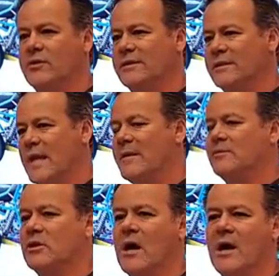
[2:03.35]
the same
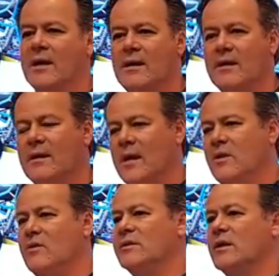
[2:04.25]
shock
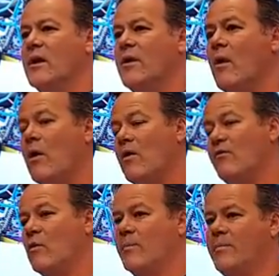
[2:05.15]
and use it on all
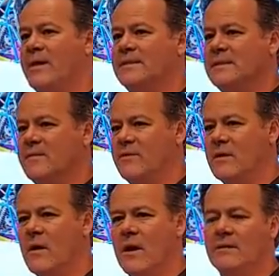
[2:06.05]
4 places of the
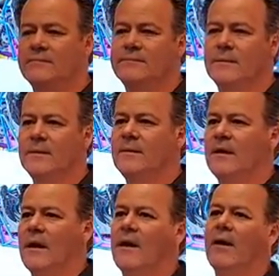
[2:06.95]
car.
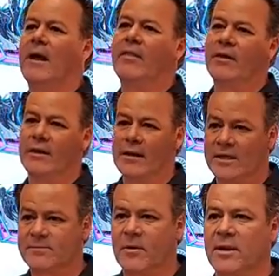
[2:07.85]
All right, the
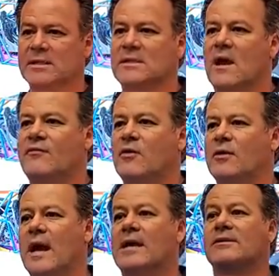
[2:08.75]
experienced
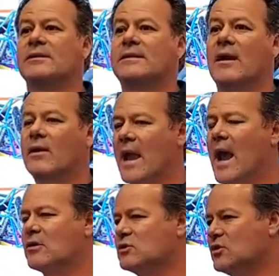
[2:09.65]
off-road guys are going to say, okay,
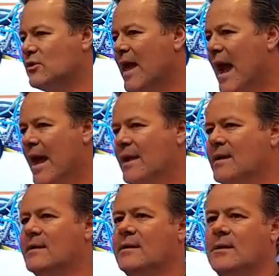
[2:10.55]
how'd you do that?
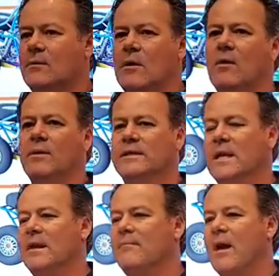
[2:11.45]
Well, we
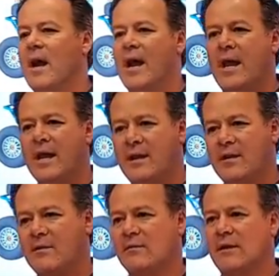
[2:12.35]
did it by
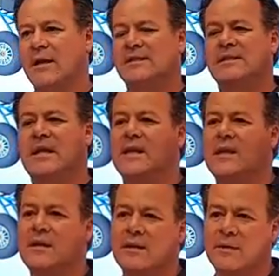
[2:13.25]

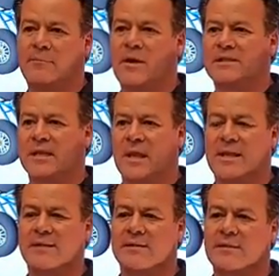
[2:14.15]
extended compressed
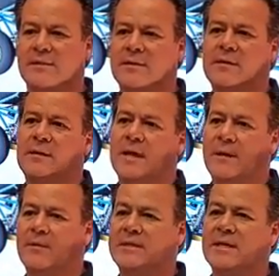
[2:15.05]
links,
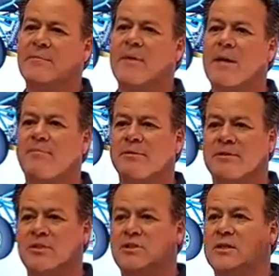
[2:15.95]
and we did it by
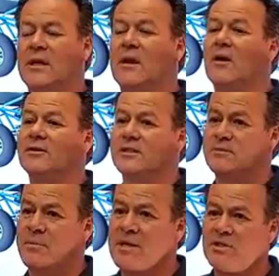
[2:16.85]
positioning our
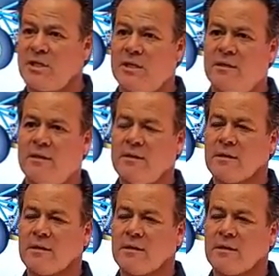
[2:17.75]
suspension